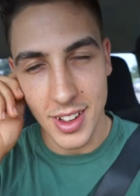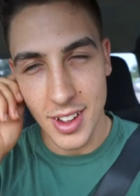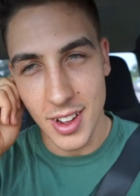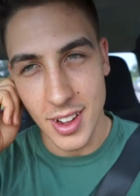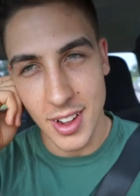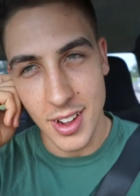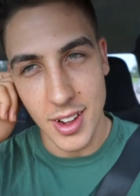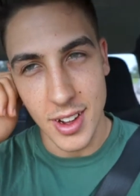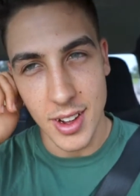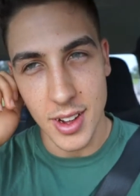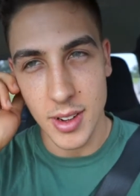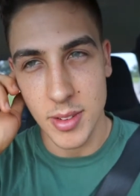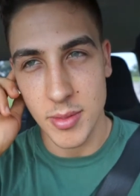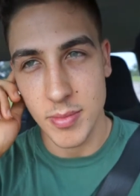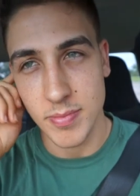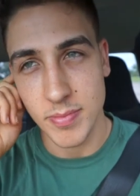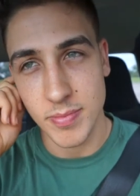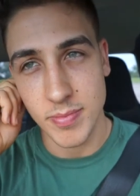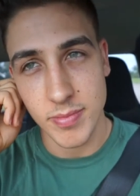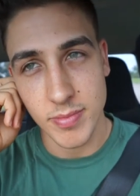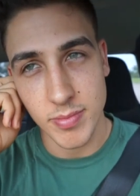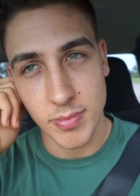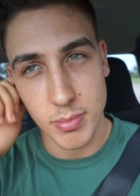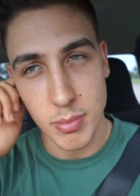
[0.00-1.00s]

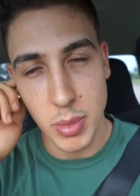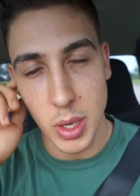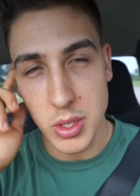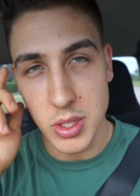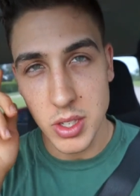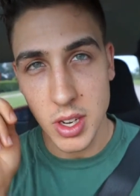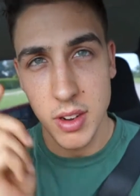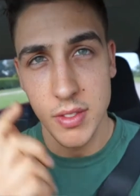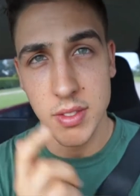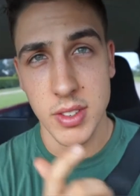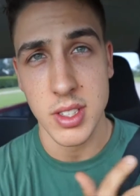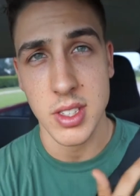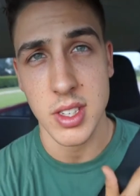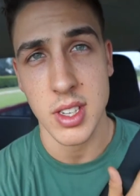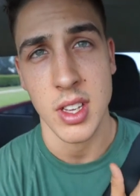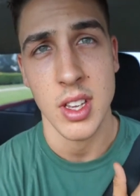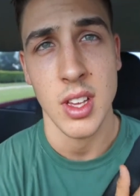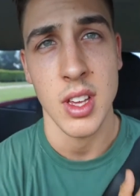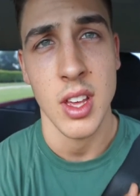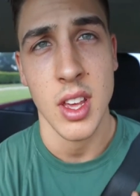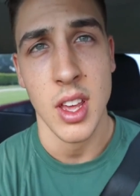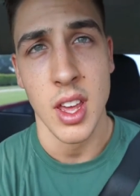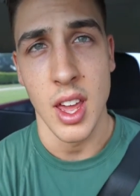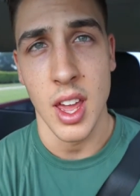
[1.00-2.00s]
um, post office,
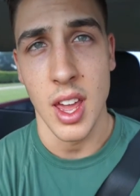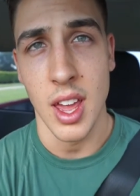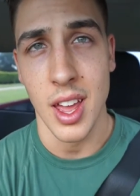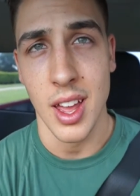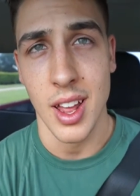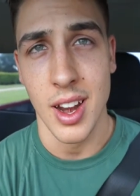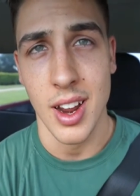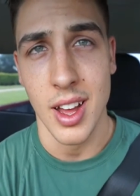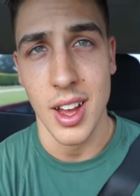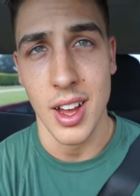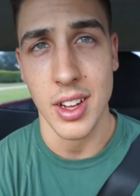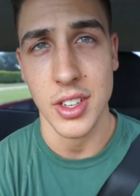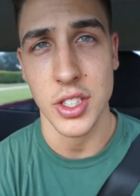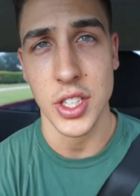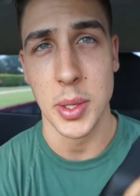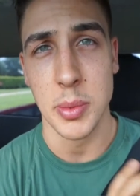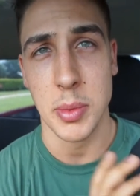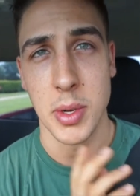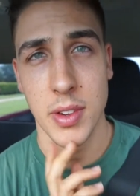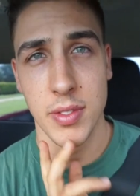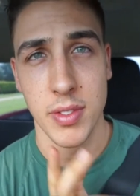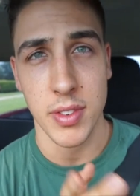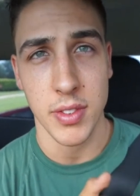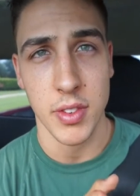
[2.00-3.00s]
and uh,
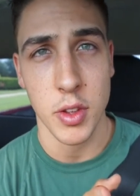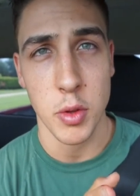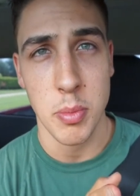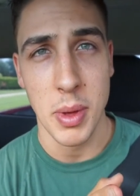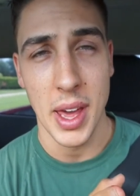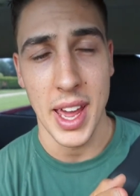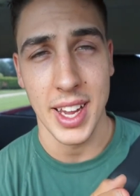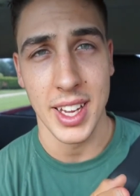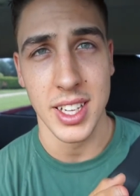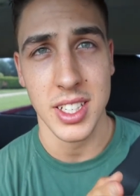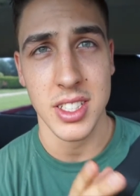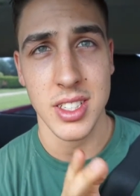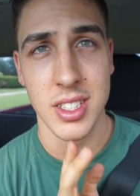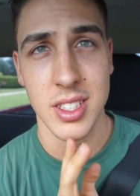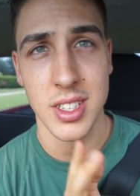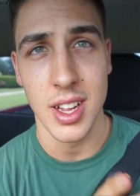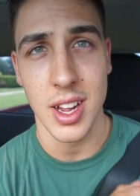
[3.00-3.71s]
dropped off a few packages.